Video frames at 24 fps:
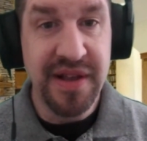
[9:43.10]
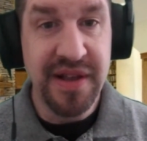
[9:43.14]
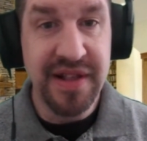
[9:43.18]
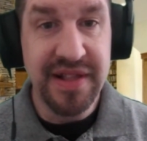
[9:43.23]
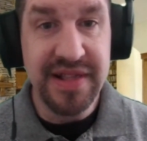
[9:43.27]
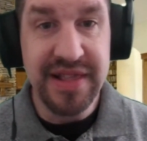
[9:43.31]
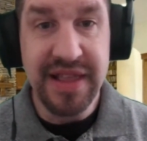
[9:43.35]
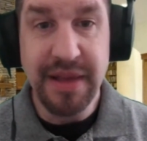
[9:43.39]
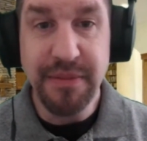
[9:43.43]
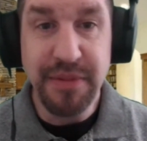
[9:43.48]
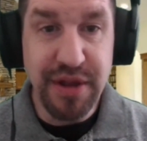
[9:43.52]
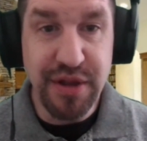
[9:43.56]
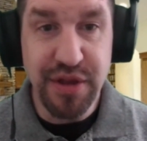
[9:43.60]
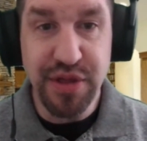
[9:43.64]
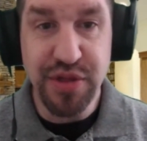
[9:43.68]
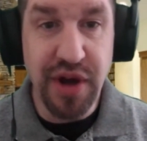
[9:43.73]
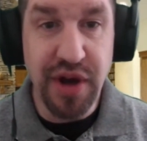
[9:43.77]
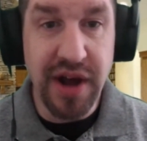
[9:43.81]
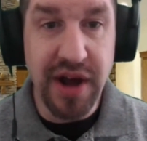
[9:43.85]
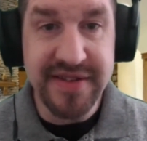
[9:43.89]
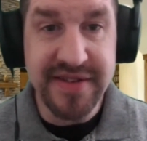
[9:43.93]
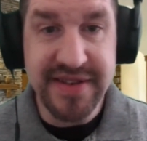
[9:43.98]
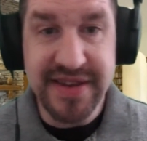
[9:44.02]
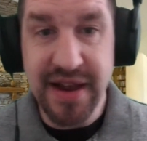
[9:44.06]
Leave me your
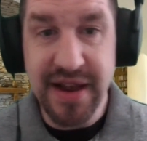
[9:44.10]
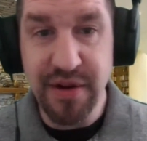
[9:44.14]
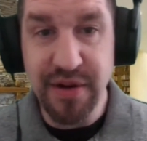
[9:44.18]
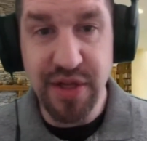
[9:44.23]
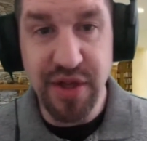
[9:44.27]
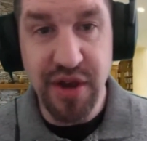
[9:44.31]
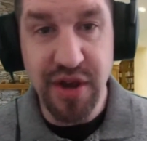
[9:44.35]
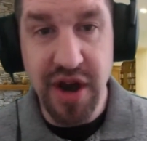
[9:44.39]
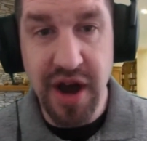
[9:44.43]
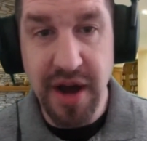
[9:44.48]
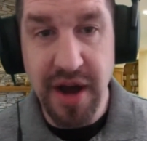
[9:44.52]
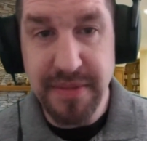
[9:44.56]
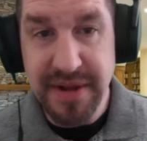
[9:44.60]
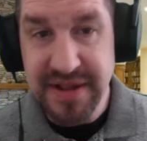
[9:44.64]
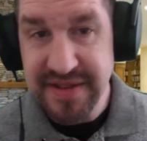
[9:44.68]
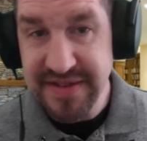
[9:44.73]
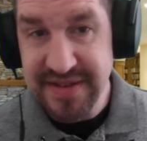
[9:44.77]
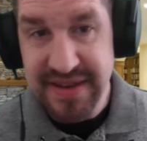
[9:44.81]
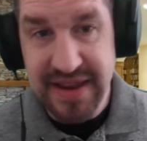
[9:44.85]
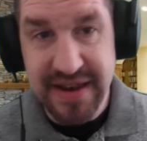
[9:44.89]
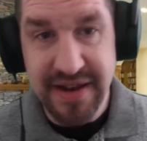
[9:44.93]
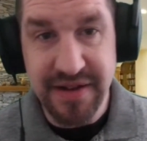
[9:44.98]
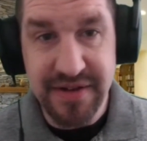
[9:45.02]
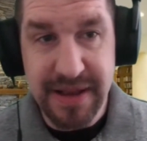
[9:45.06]
thoughts down in the
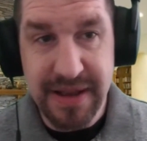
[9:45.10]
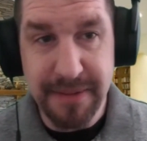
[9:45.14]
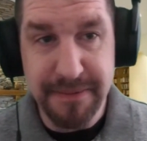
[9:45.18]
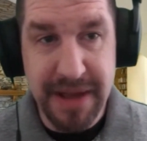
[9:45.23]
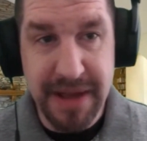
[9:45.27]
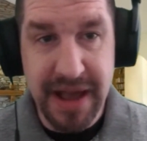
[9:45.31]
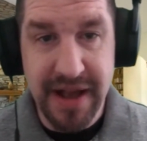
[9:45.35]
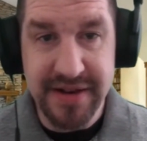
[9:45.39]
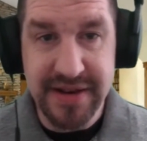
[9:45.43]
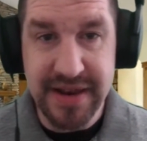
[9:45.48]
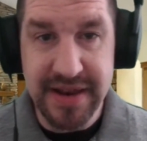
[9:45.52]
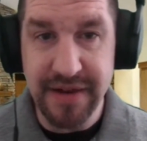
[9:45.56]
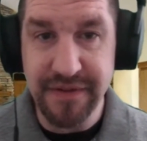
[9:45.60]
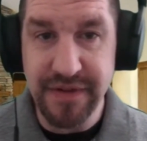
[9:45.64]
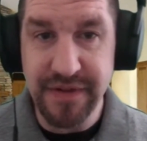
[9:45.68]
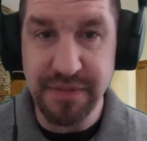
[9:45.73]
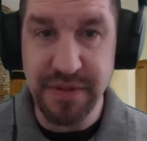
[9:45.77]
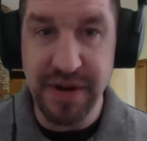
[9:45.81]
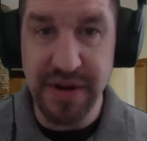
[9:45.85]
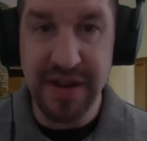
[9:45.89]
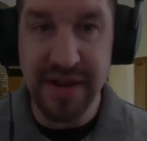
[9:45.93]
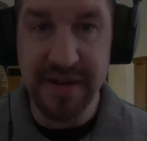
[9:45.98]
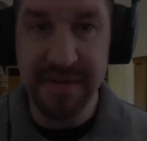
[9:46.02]
comments and I'll get back to everybody.